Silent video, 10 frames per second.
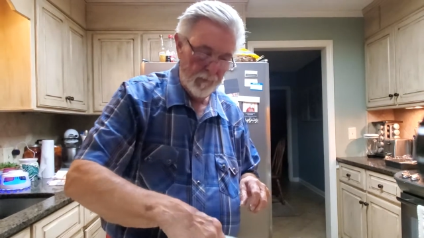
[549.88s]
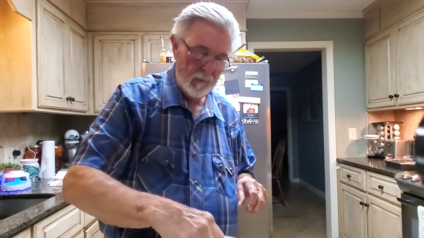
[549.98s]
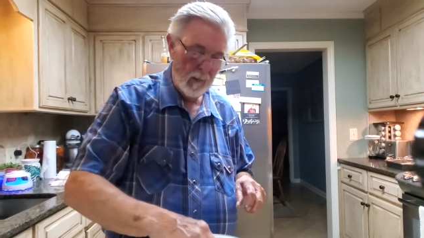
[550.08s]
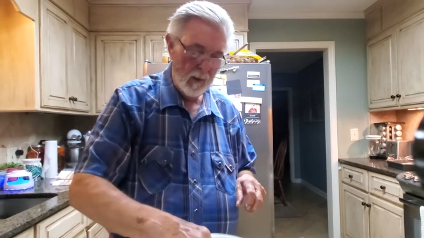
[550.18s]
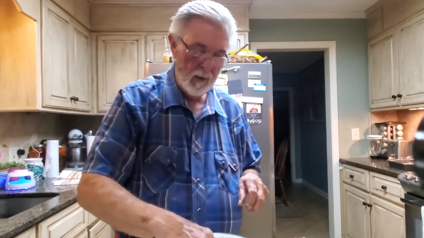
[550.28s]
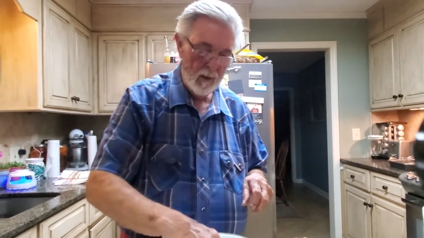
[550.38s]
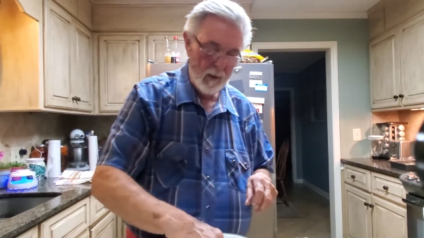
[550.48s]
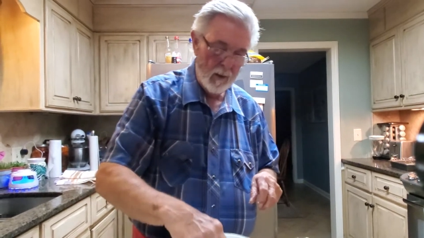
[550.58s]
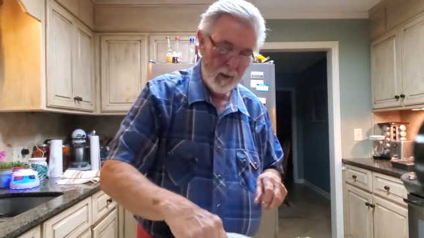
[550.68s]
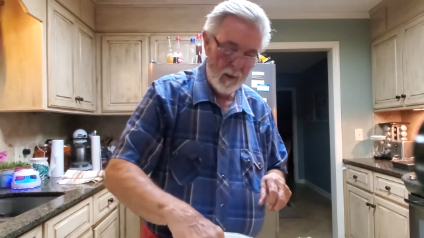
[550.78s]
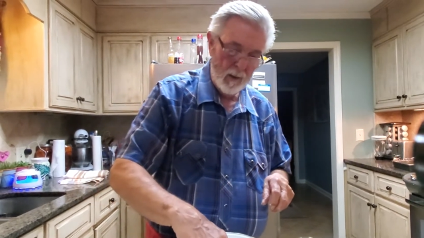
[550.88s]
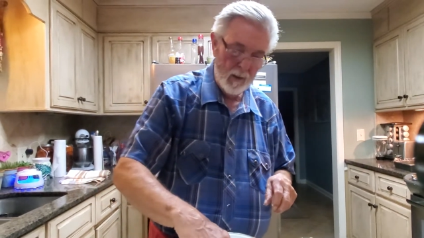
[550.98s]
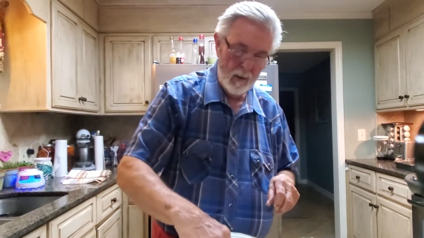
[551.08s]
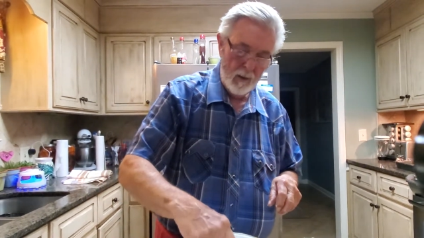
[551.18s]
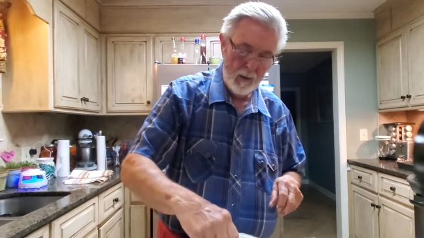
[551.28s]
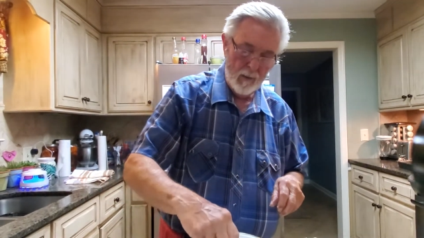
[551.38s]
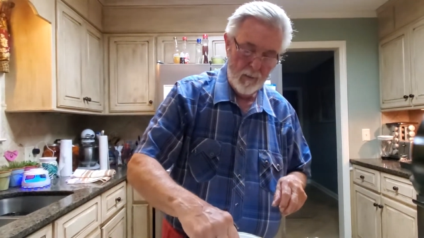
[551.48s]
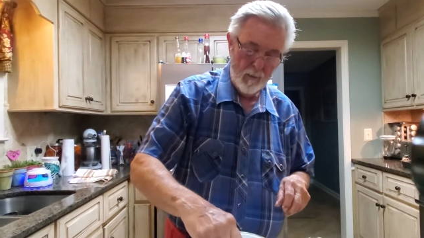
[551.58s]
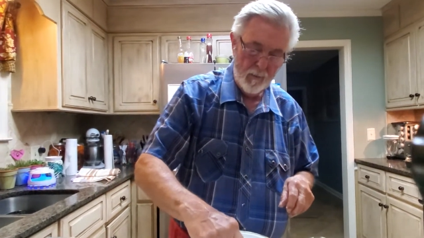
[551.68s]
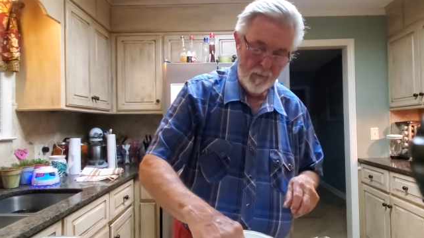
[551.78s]

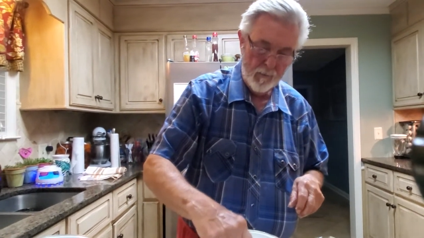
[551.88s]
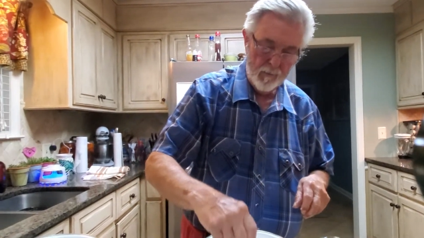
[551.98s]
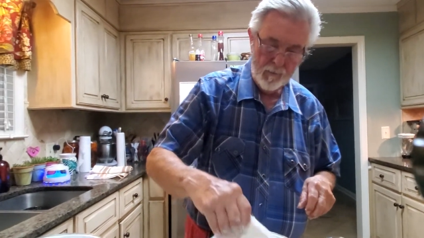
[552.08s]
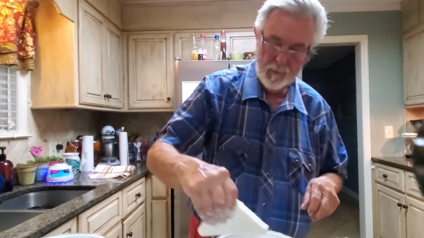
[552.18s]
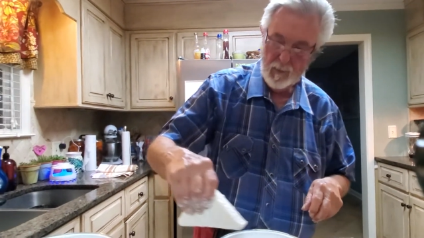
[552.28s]
(silence)